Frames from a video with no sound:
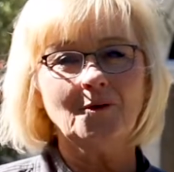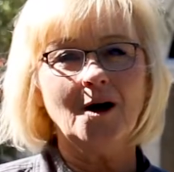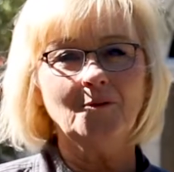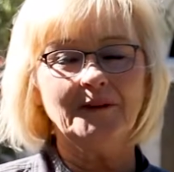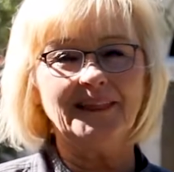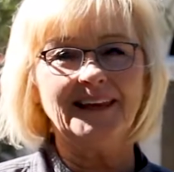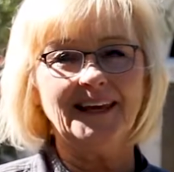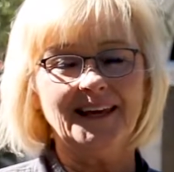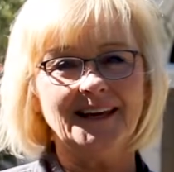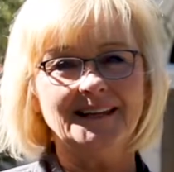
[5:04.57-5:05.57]
wrong with the
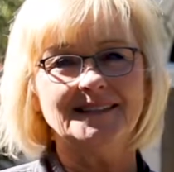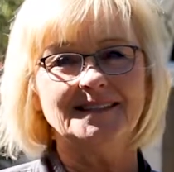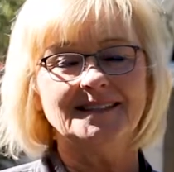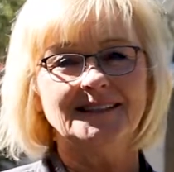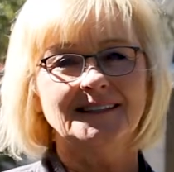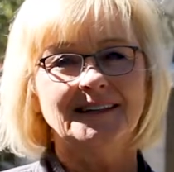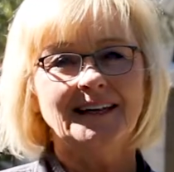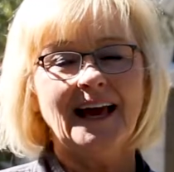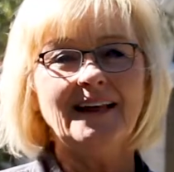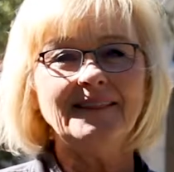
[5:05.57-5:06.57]
kids
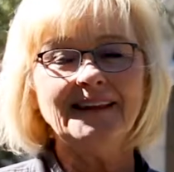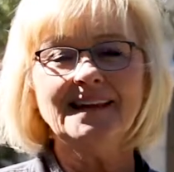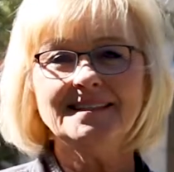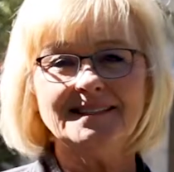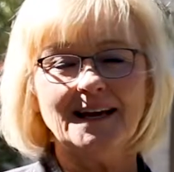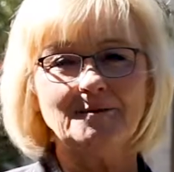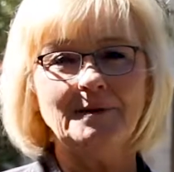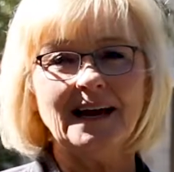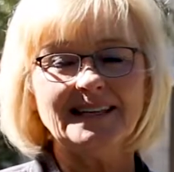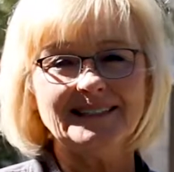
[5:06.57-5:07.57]
And then he said,
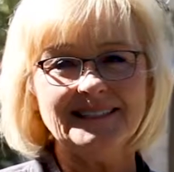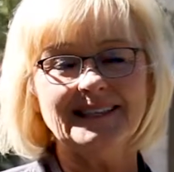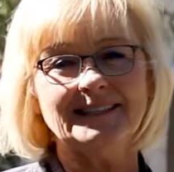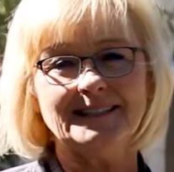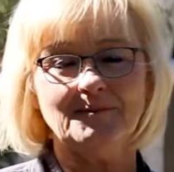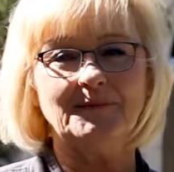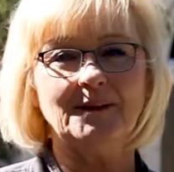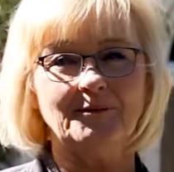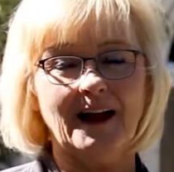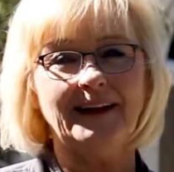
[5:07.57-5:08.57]
but I see
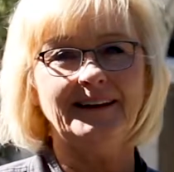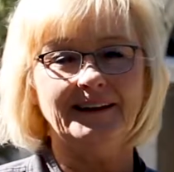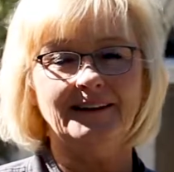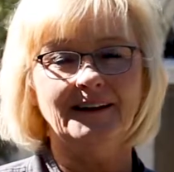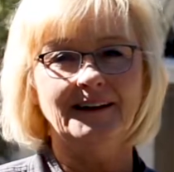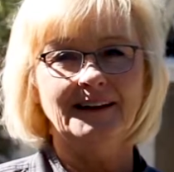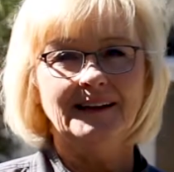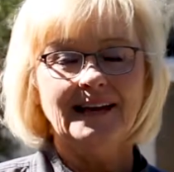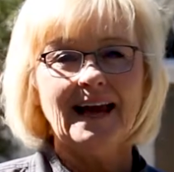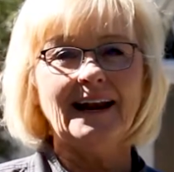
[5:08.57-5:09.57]
something right here,
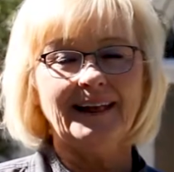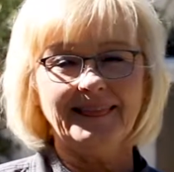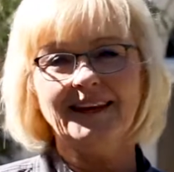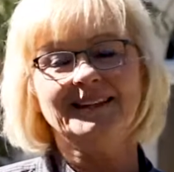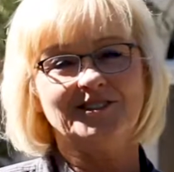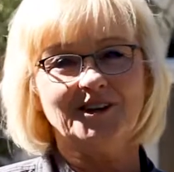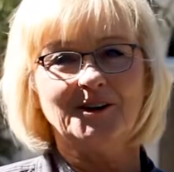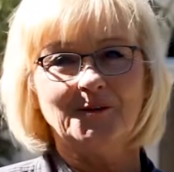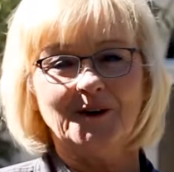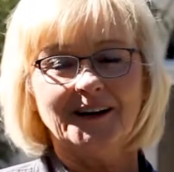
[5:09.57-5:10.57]
and I think it's
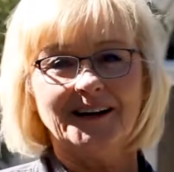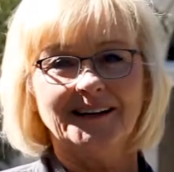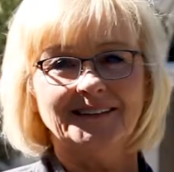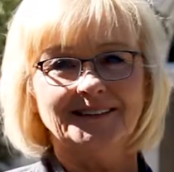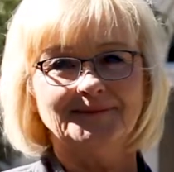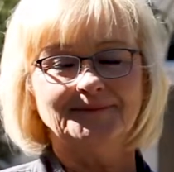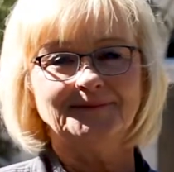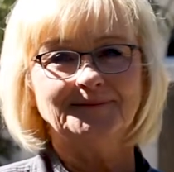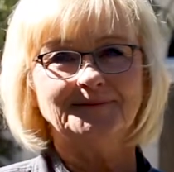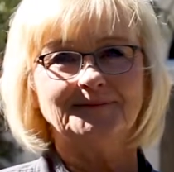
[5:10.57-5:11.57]
going to work.
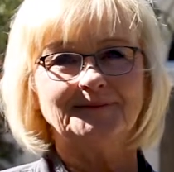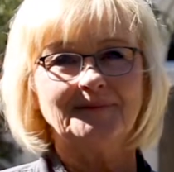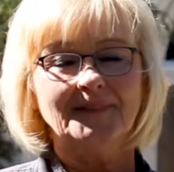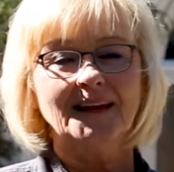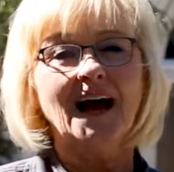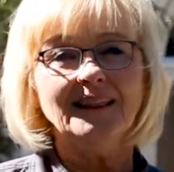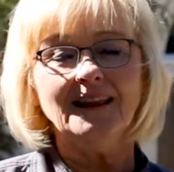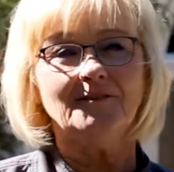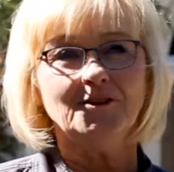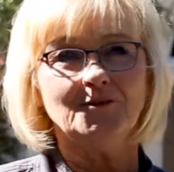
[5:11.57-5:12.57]
I
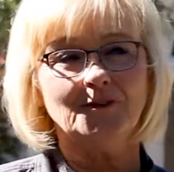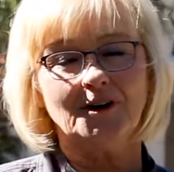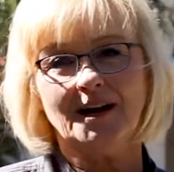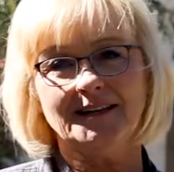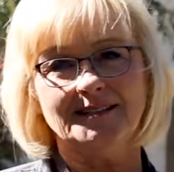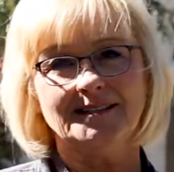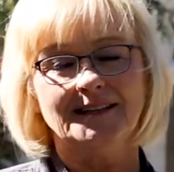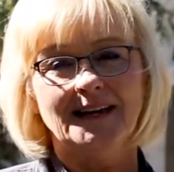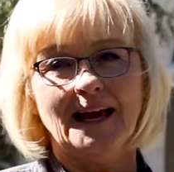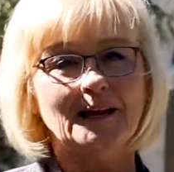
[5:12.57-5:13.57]
love Youth for Christ,
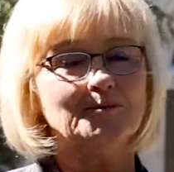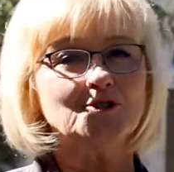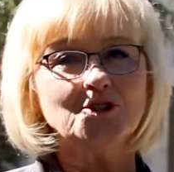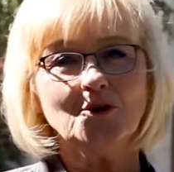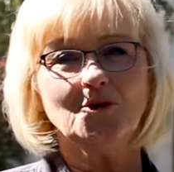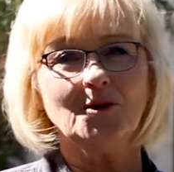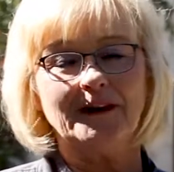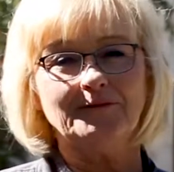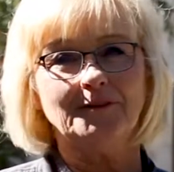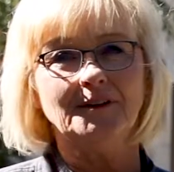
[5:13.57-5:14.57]
and I'm so
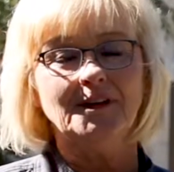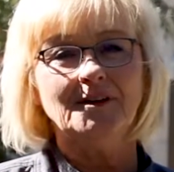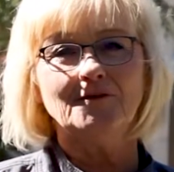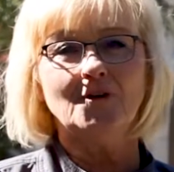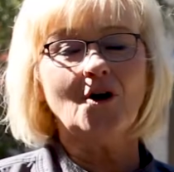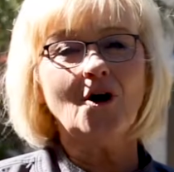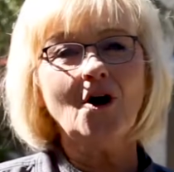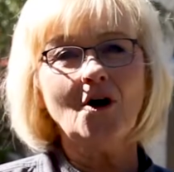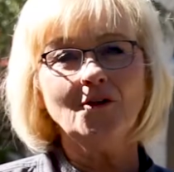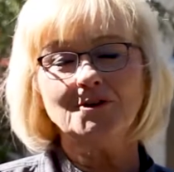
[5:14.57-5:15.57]
grateful for
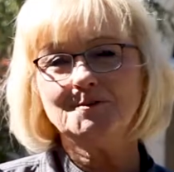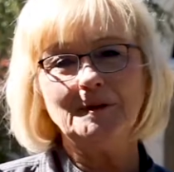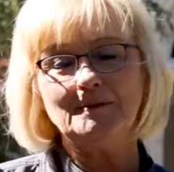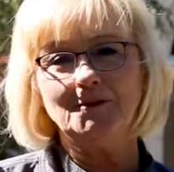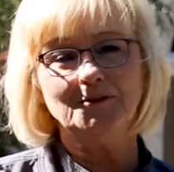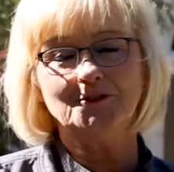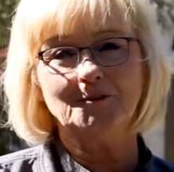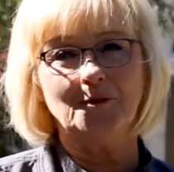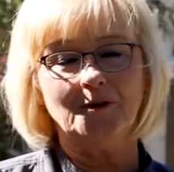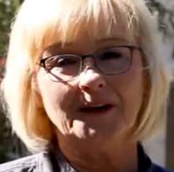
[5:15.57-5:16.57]
all those people who
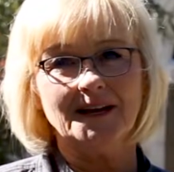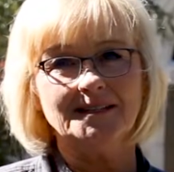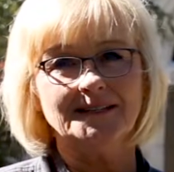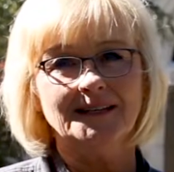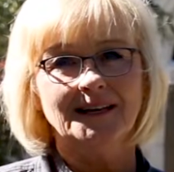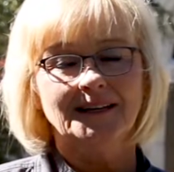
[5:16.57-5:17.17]
support us.